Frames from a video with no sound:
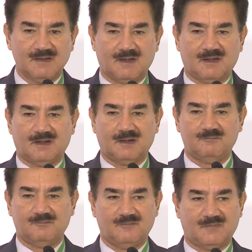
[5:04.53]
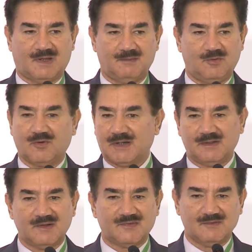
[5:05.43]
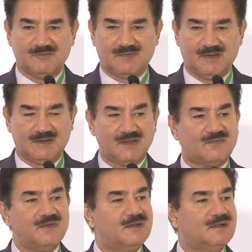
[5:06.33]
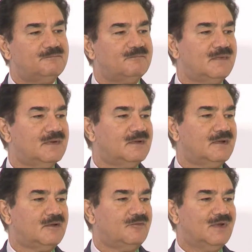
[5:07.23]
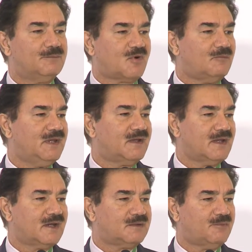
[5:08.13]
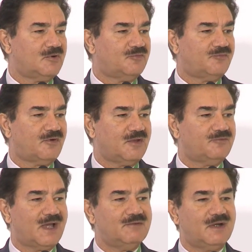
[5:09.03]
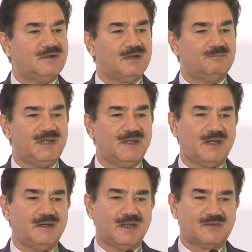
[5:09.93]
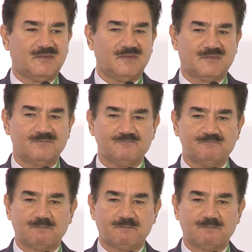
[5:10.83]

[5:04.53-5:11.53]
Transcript: Look at debt servicing. This year, we'll probably collect about 4,500 billion in taxes.